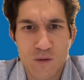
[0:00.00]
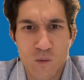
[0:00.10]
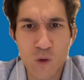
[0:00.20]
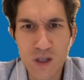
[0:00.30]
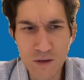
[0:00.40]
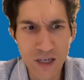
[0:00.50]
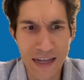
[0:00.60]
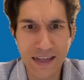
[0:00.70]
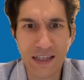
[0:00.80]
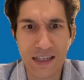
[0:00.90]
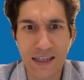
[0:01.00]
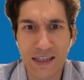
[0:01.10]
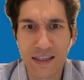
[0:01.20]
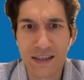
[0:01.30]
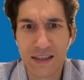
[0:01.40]
What the hell?
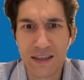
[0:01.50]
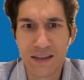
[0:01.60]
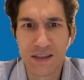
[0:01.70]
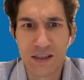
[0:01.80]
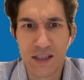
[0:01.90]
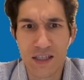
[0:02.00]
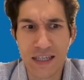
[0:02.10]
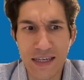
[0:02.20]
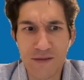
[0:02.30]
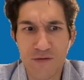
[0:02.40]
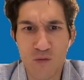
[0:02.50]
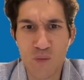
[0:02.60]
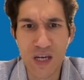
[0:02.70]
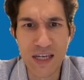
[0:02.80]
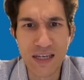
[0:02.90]
Stealing from
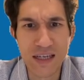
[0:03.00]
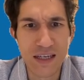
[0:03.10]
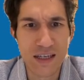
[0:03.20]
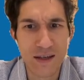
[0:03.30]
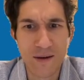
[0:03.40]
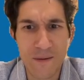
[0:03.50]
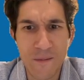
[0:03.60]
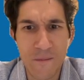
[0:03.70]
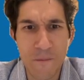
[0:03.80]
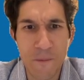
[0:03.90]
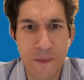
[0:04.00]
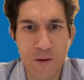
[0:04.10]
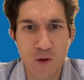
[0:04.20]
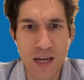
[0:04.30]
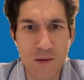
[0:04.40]
me?
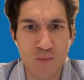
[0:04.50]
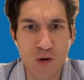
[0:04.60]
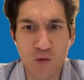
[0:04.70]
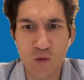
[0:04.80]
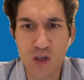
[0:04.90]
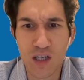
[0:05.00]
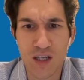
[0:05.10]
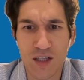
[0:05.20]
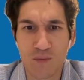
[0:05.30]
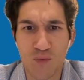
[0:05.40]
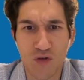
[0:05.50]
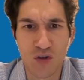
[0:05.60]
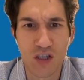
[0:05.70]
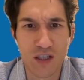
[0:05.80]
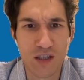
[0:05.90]
Okay, blue is
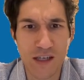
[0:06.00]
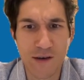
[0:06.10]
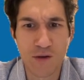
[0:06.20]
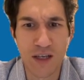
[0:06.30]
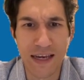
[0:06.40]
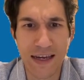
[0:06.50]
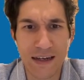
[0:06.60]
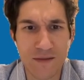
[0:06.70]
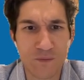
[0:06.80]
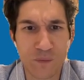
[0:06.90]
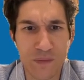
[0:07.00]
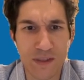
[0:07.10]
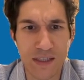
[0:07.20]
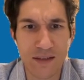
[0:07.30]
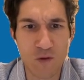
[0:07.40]
personal now again.
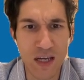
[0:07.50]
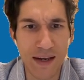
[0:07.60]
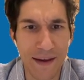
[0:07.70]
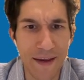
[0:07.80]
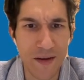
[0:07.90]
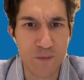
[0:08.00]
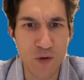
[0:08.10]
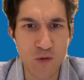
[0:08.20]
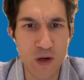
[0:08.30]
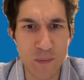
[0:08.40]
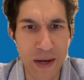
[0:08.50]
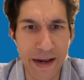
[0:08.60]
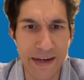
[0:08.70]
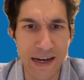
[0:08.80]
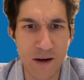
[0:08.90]
We hate blue and
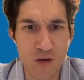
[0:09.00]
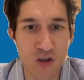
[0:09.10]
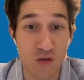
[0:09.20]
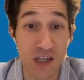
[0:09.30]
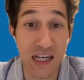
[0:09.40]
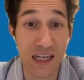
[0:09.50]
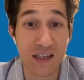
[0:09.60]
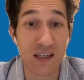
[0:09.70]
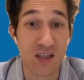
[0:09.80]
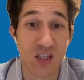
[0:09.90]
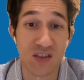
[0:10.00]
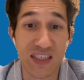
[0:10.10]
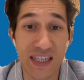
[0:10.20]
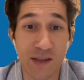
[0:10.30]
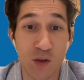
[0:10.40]
black now, so 9 is a
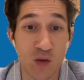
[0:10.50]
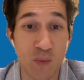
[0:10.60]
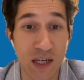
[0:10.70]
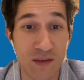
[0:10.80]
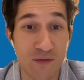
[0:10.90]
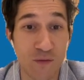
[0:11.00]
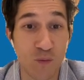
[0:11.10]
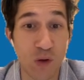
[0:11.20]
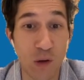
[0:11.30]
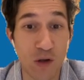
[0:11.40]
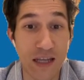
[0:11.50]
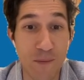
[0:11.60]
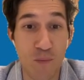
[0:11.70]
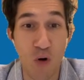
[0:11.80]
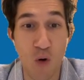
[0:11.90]
really good spot to block
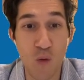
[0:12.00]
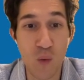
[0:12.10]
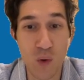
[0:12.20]
them both.